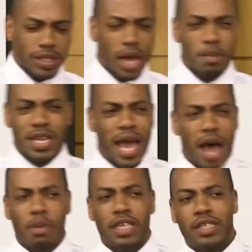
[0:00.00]
I mean,
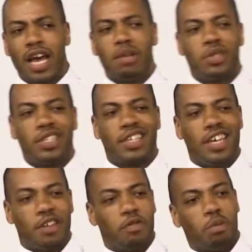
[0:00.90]
how many times does a
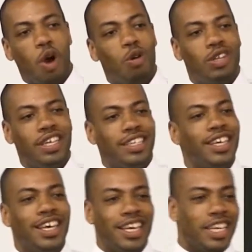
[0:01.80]
kid from Oakland
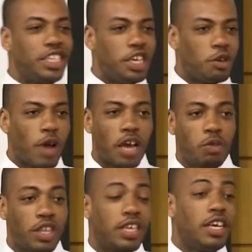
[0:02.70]
get to interact
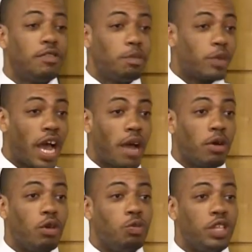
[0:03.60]
with a kid from
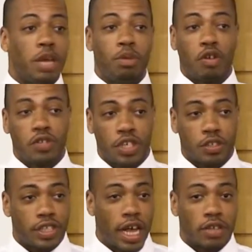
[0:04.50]
Cairo when they both share
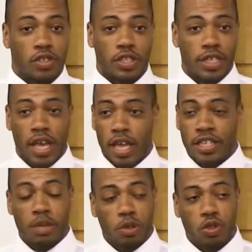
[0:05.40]
challenges,
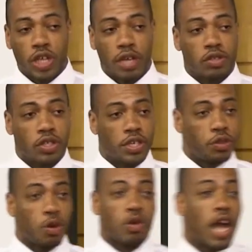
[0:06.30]
similar challenges in
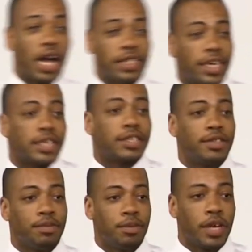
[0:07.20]
their own context?
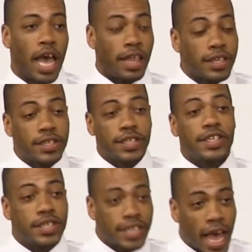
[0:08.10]
And this is
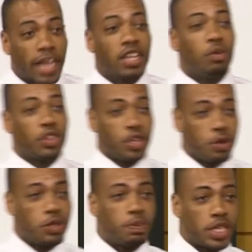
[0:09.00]
exactly what the
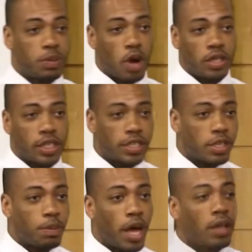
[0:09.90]
Youth Speaks project is
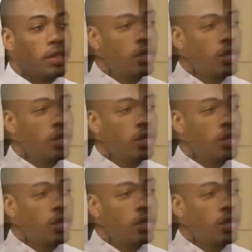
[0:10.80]
about.